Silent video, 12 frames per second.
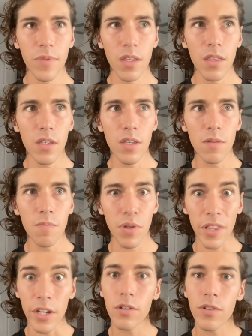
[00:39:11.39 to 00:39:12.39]
the
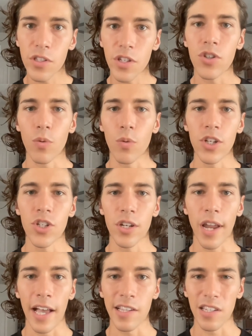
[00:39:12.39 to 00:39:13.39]
political situation
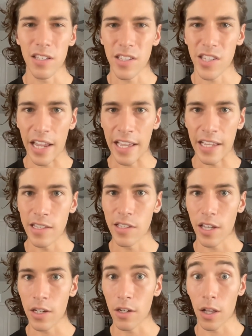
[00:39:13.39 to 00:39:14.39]
as it stands
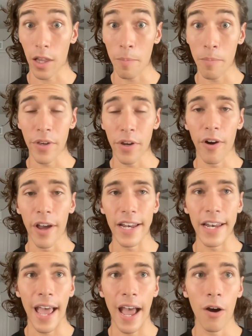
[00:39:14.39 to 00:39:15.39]
in Colombia right
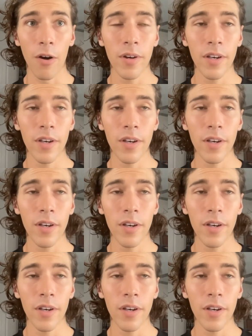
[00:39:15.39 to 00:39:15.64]
now,